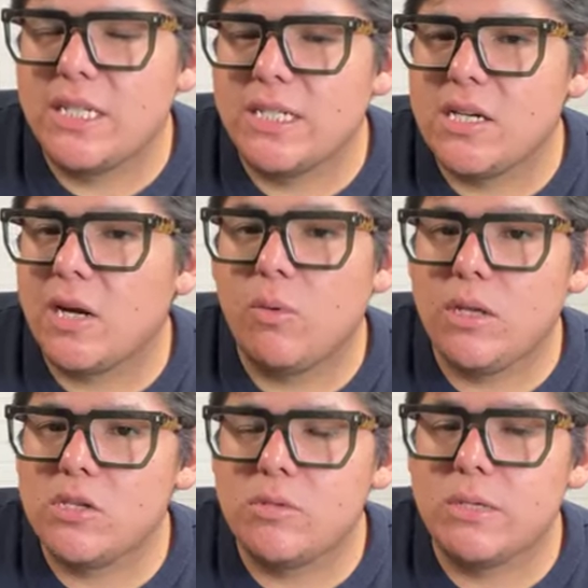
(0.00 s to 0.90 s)
Or
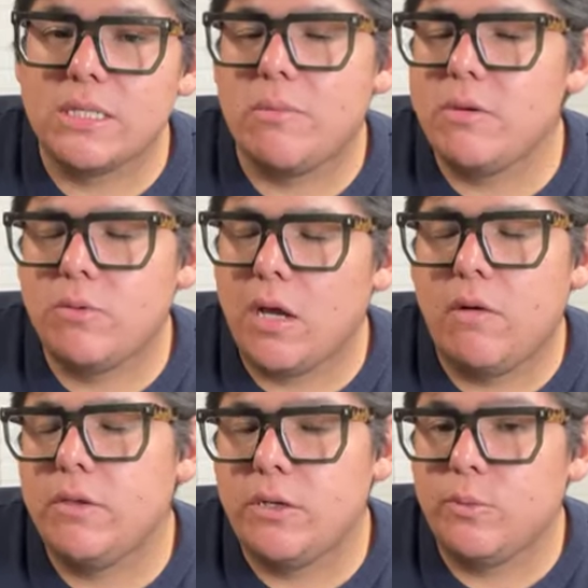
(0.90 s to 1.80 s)
TikTok. One of those two, because I'll be
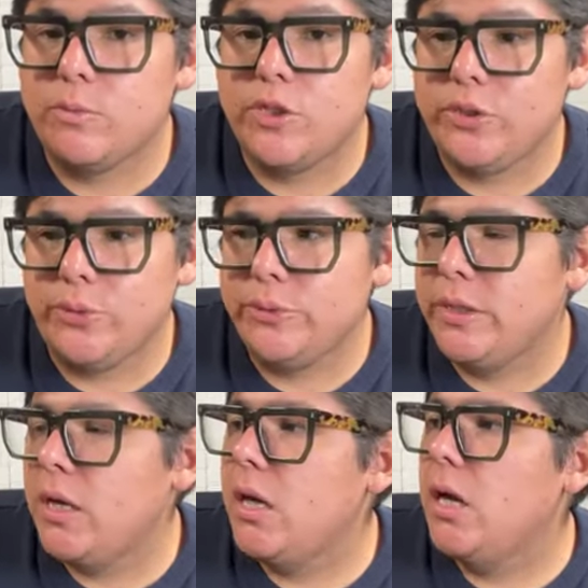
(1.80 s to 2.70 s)
over there too.